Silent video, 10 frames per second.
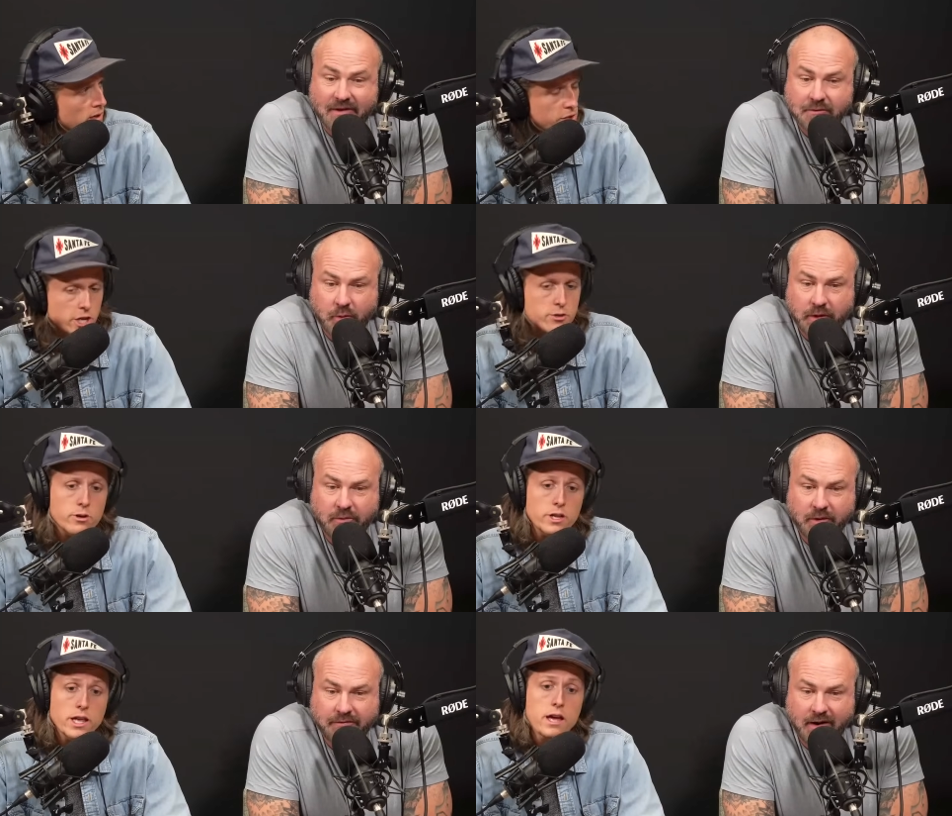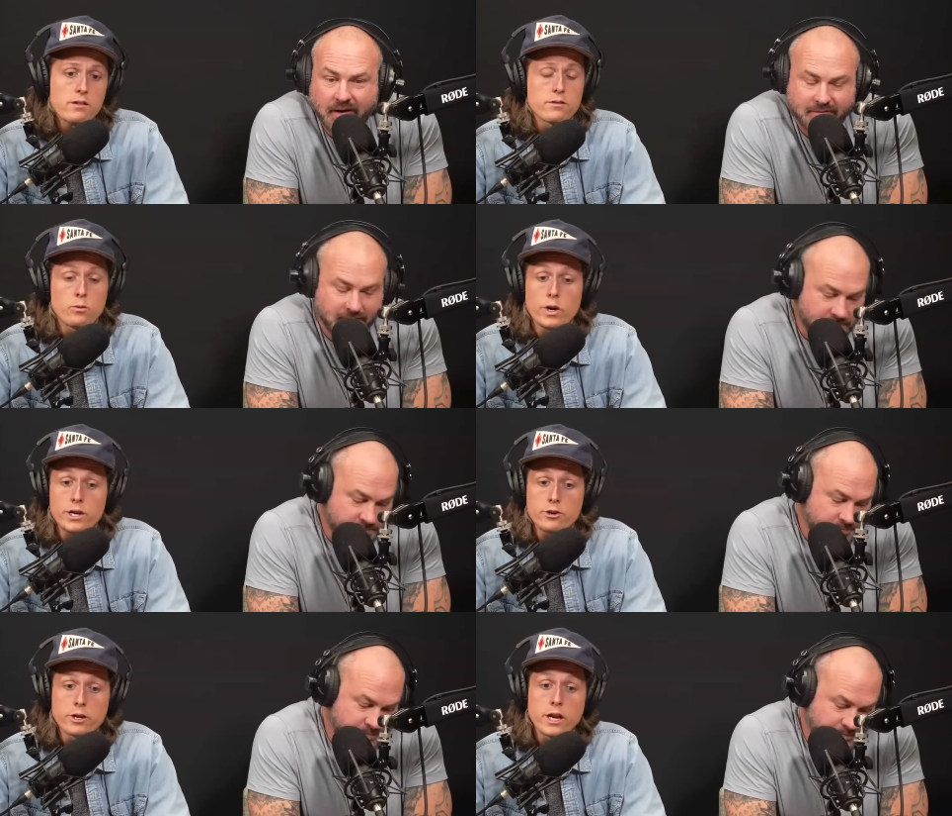Speaker 1: January the 8th, when
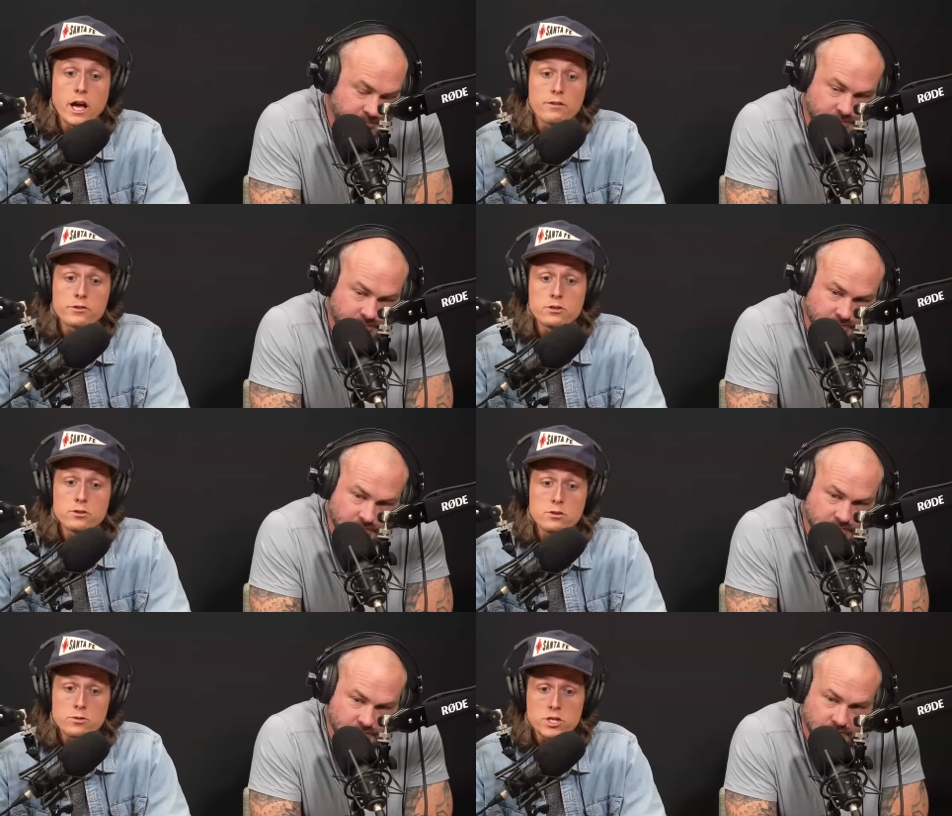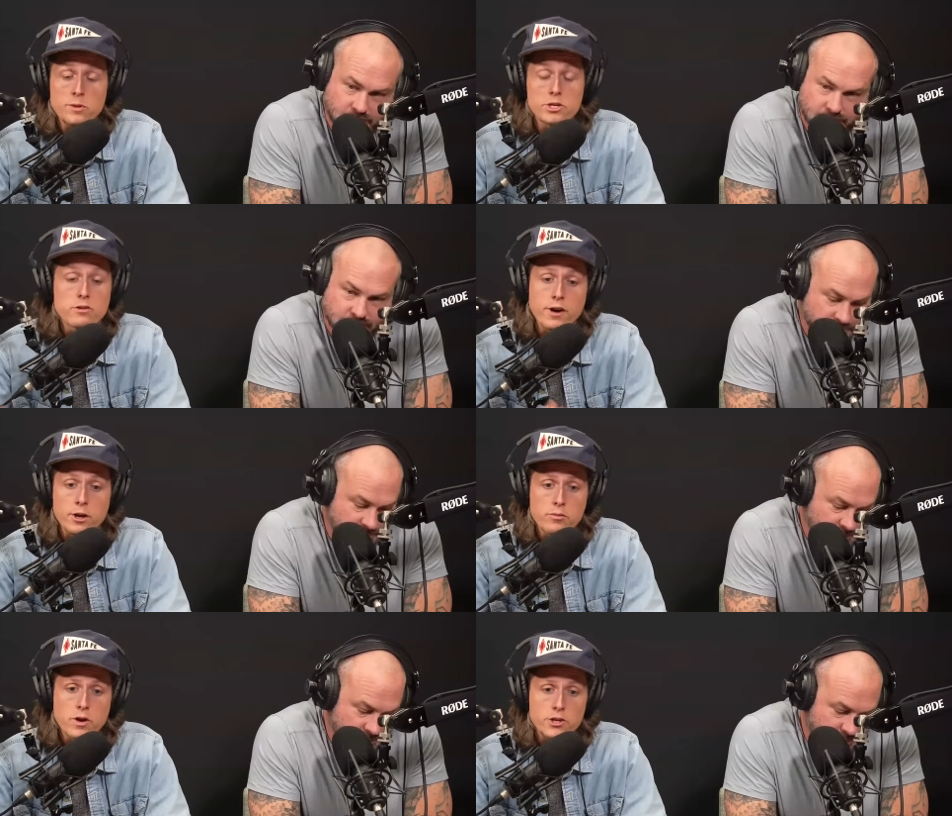you're going to have to submit your final
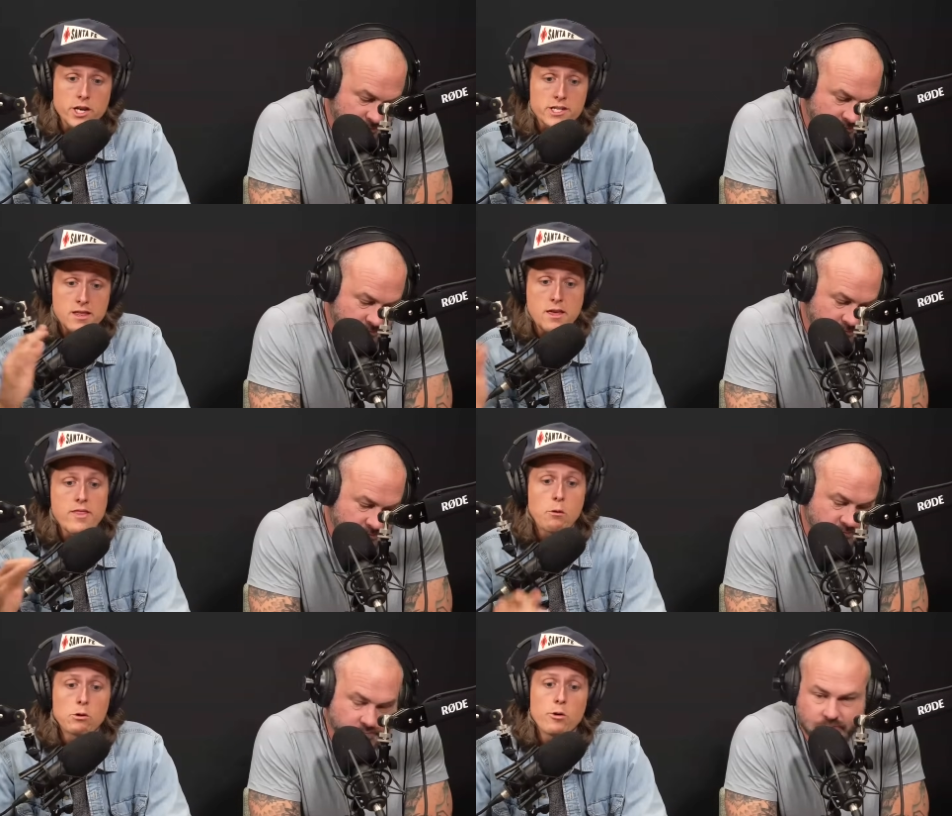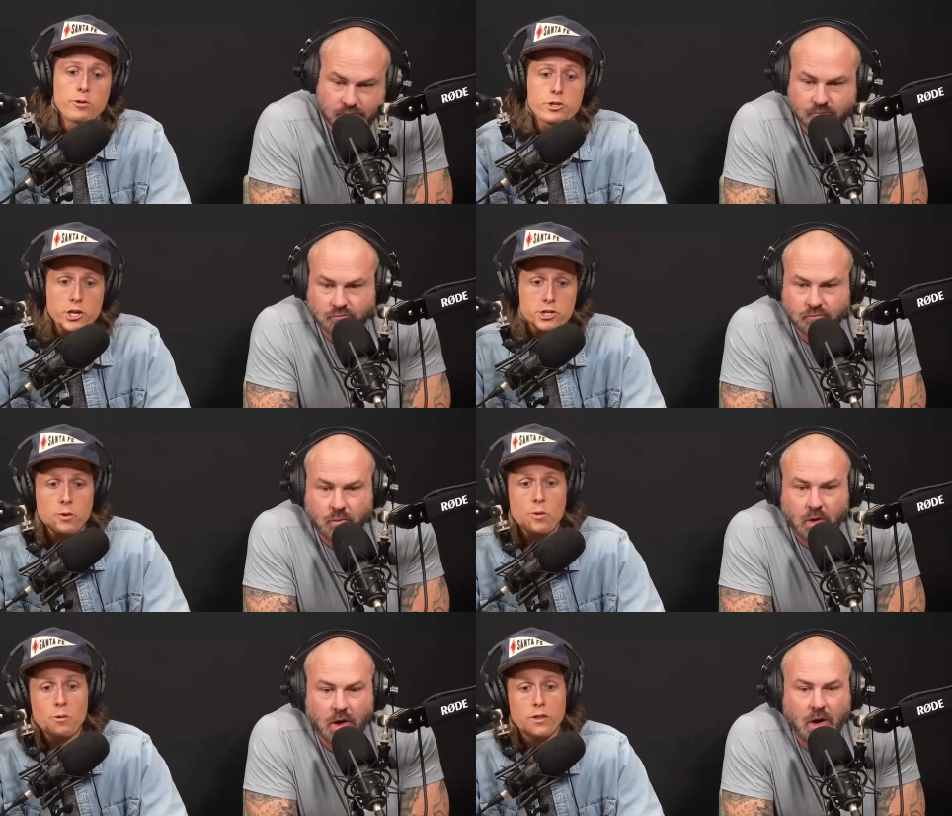projects. And then that will go into judging.
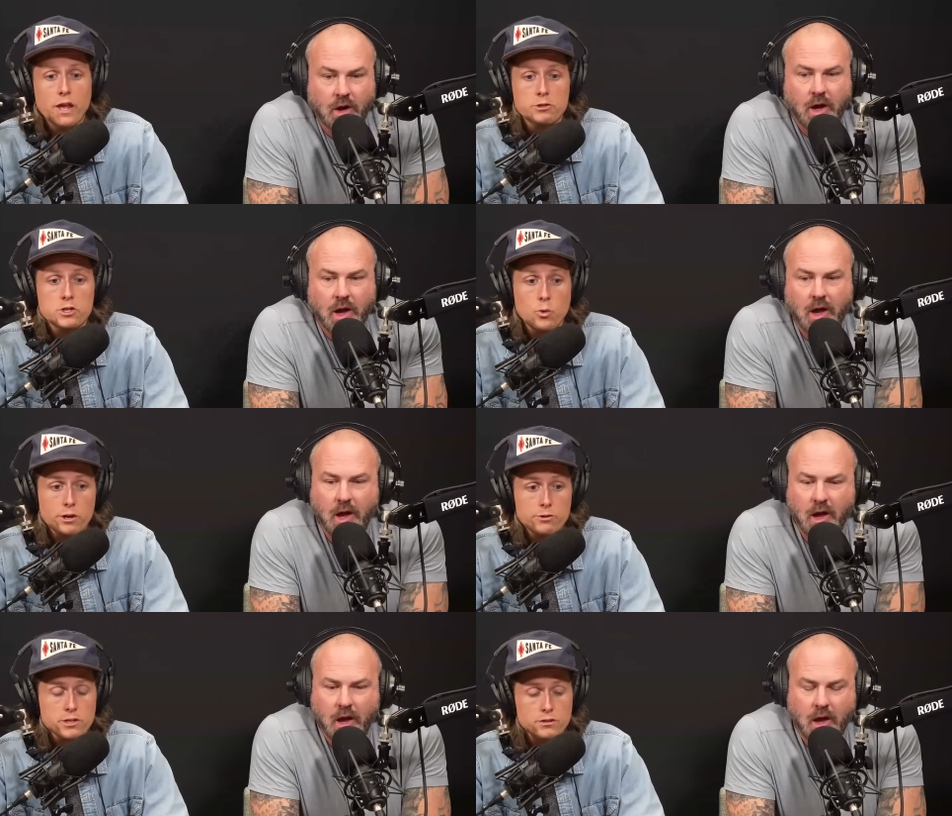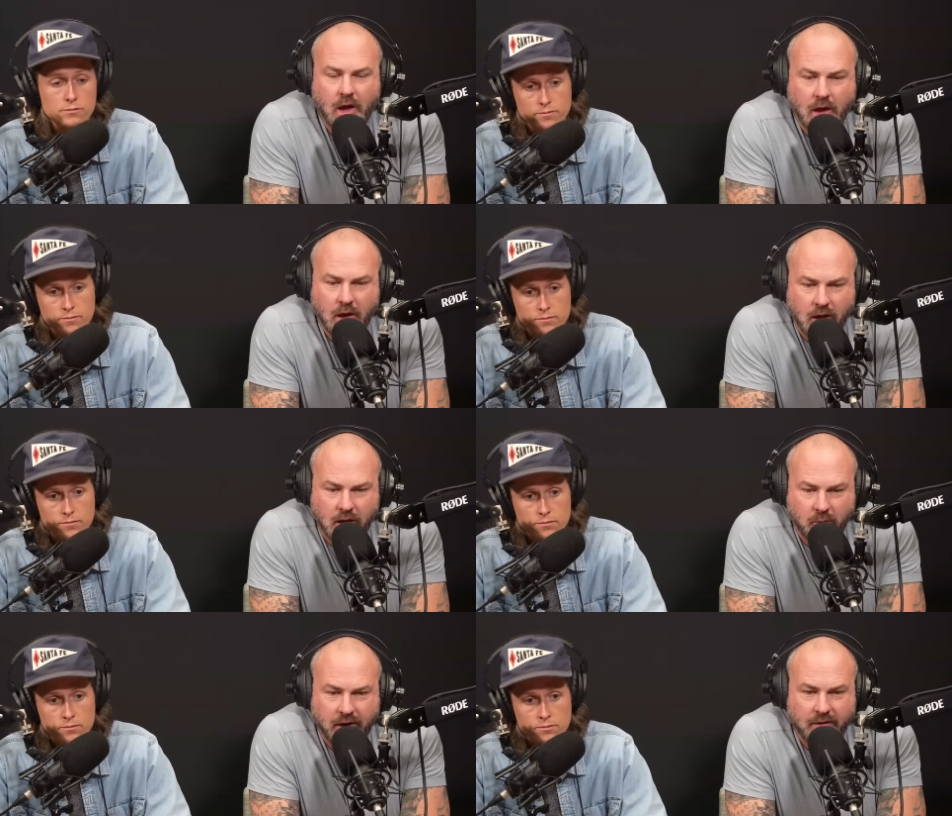And we will announce the winners.
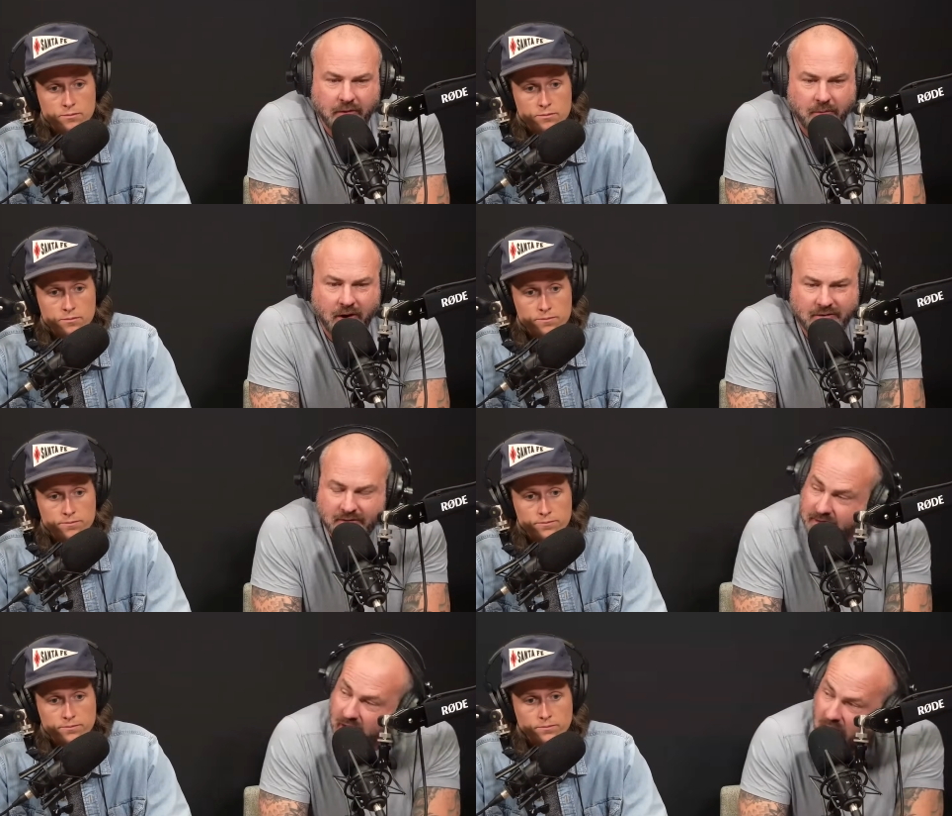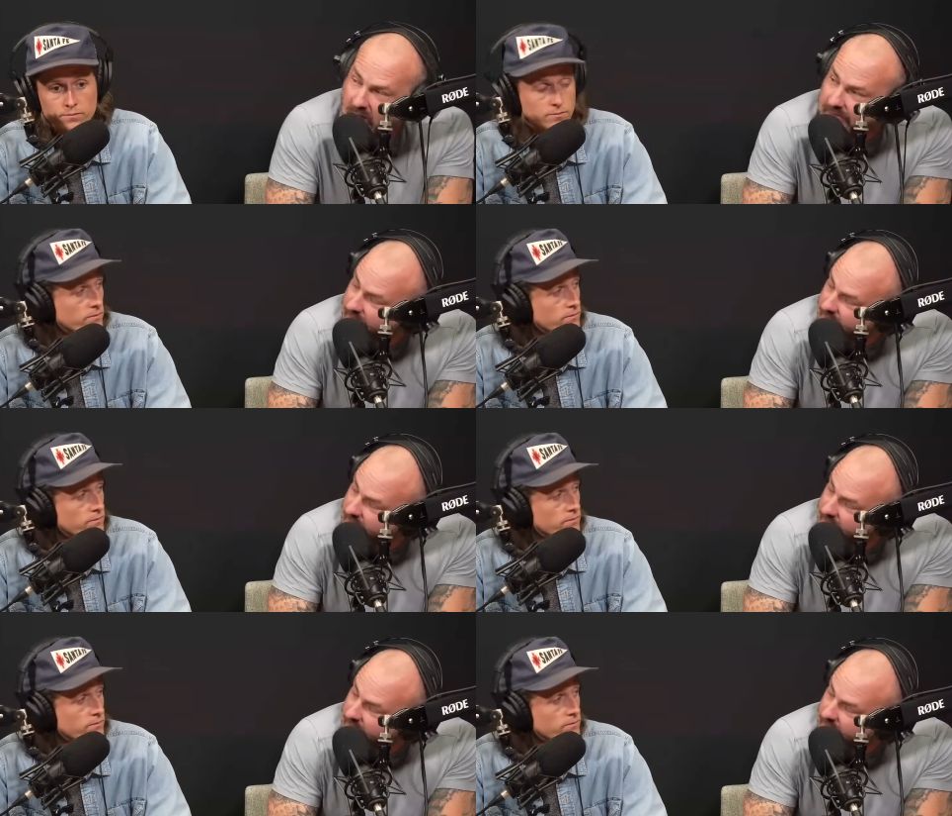
Speaker 2: And we have the prizes of